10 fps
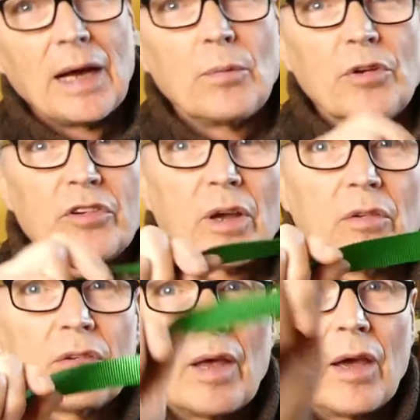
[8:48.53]
which
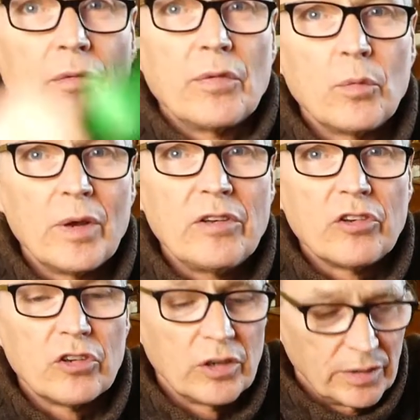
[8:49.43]
goes over the
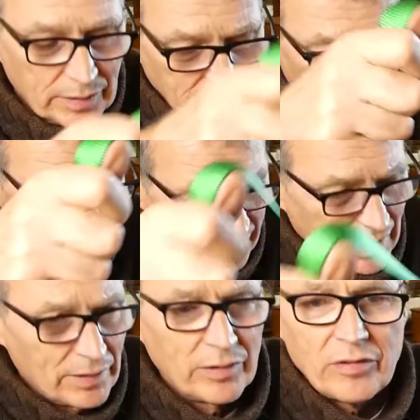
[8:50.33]
winch and
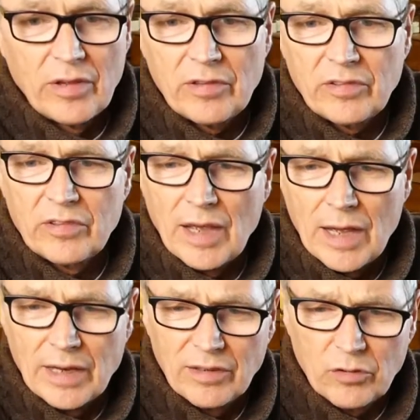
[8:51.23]
down is this,
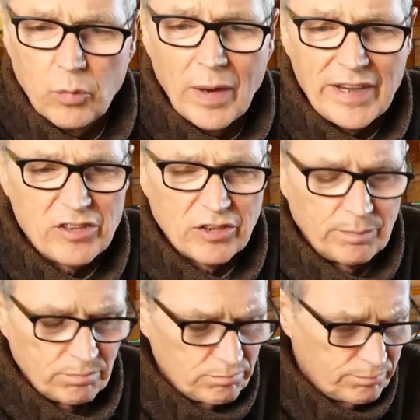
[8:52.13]
it's 1-inch
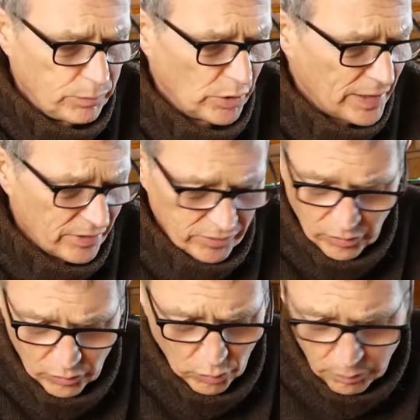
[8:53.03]
polyester,
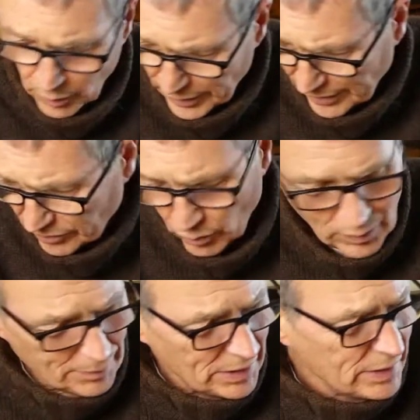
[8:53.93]
it's all polyester
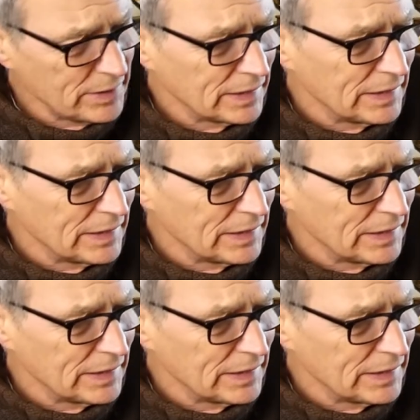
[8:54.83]
webbing.